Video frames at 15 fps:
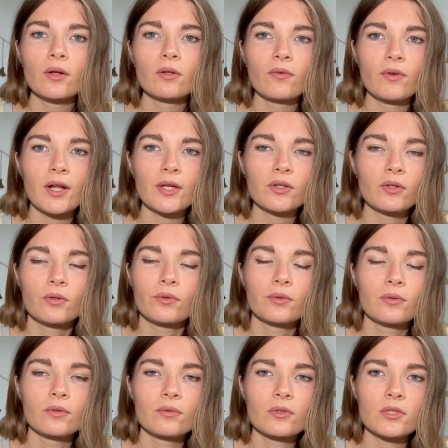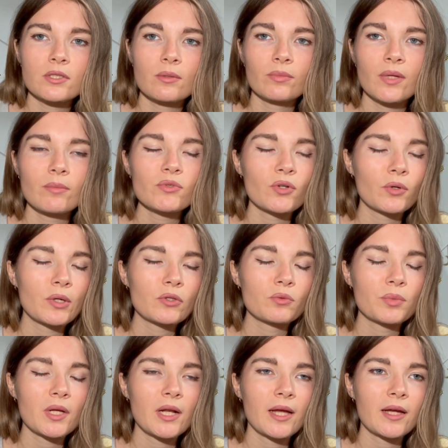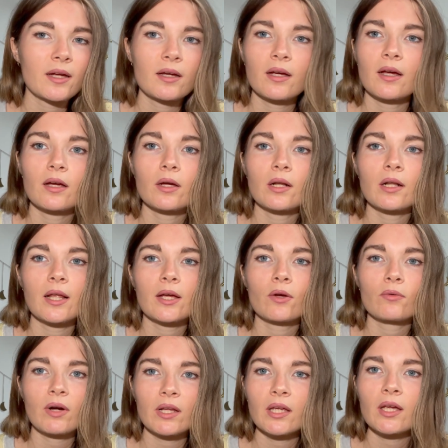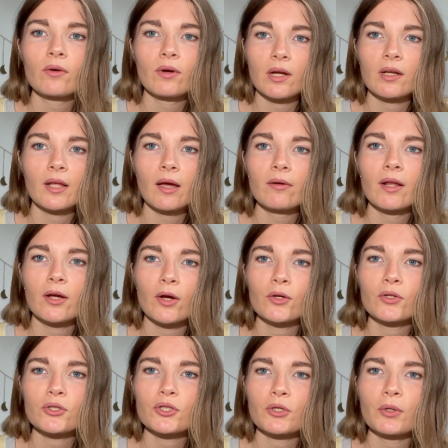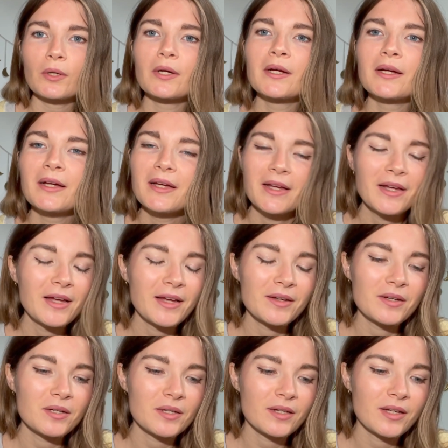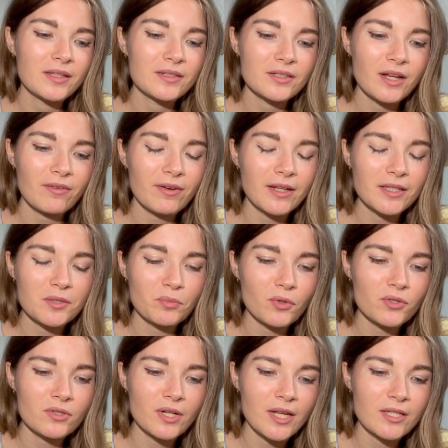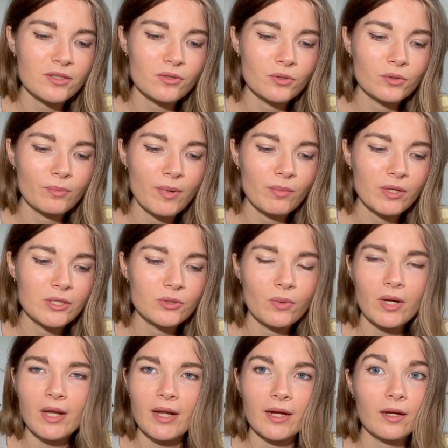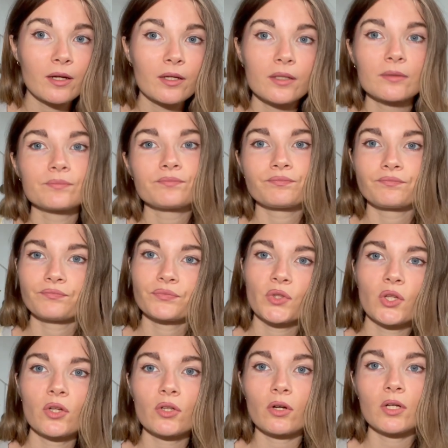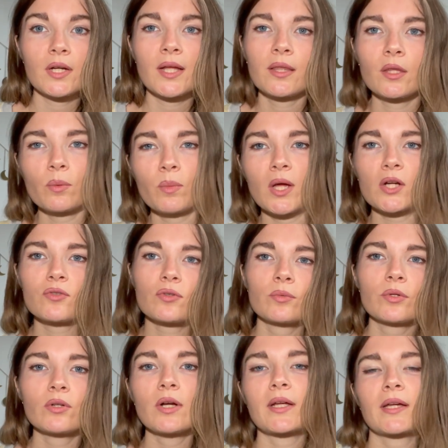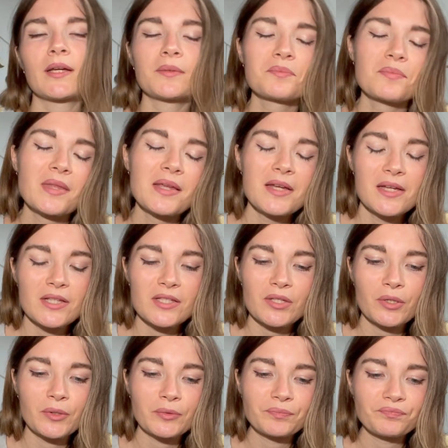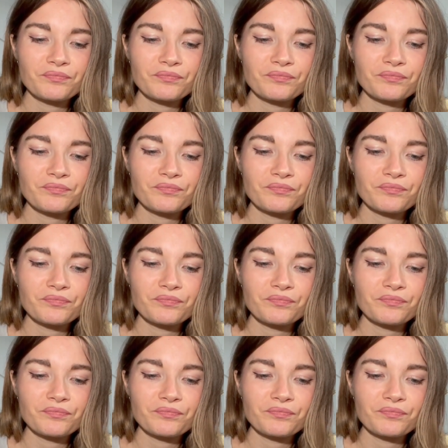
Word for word: you know. I feel like you sometimes are going to be like right here right now, like, are you sure? And I feel like this person likes to maybe do it like not only in the bedroom, you know, like. So